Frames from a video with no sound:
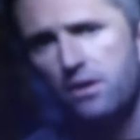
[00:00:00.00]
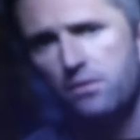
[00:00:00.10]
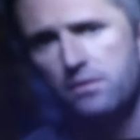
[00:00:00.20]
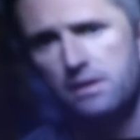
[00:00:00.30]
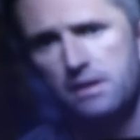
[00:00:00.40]
I
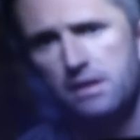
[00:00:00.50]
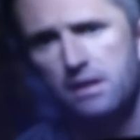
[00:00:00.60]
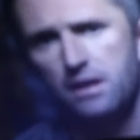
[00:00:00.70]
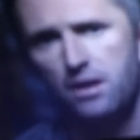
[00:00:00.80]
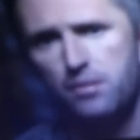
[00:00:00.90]
know
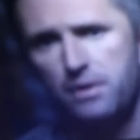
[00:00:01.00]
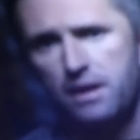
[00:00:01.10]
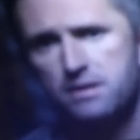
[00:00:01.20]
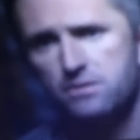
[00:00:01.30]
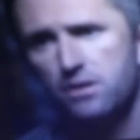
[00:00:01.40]
a lot of
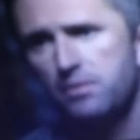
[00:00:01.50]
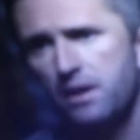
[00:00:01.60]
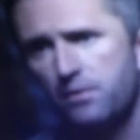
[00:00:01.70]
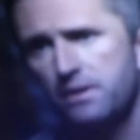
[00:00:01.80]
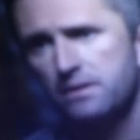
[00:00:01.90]
players that I
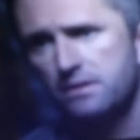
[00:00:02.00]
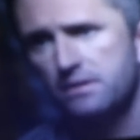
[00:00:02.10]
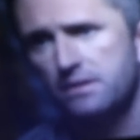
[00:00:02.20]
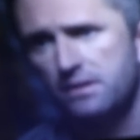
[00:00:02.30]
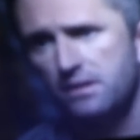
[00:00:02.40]
play with in
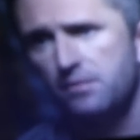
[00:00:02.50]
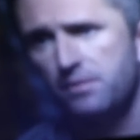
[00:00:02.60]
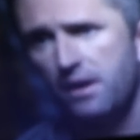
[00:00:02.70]
the